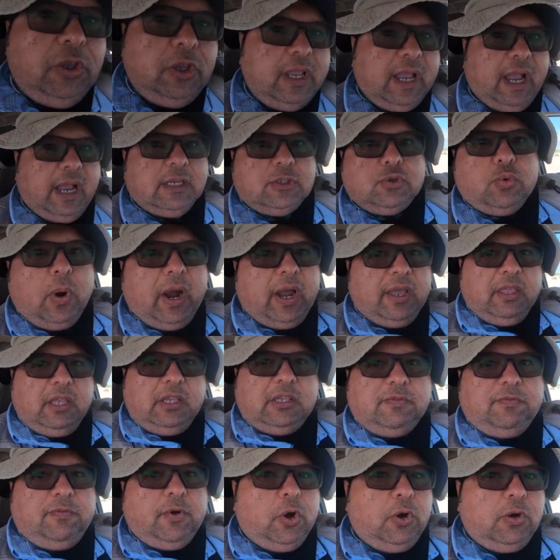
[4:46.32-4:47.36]
you guys why
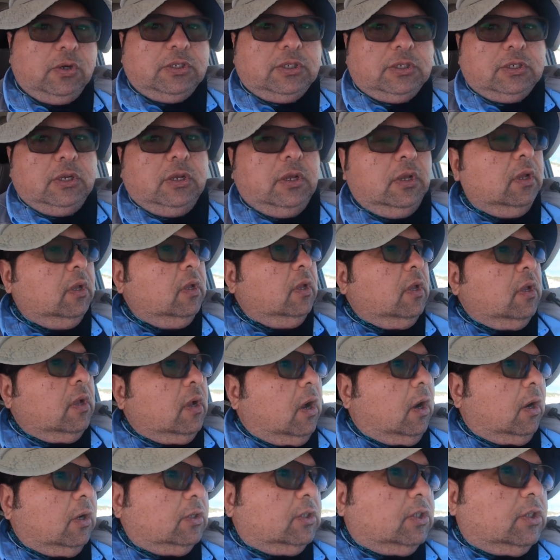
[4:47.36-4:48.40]
these folks
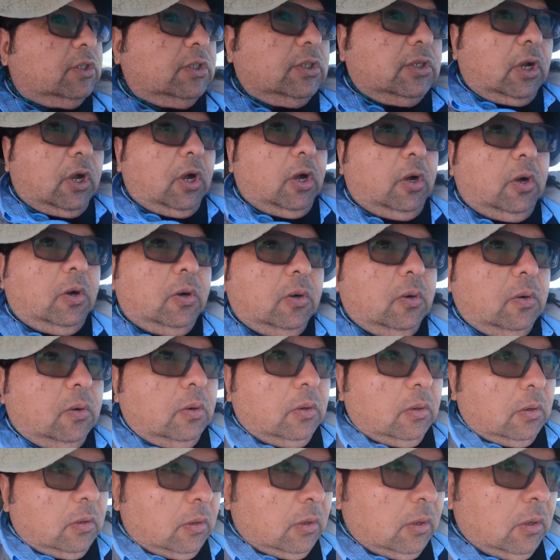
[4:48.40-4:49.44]
are so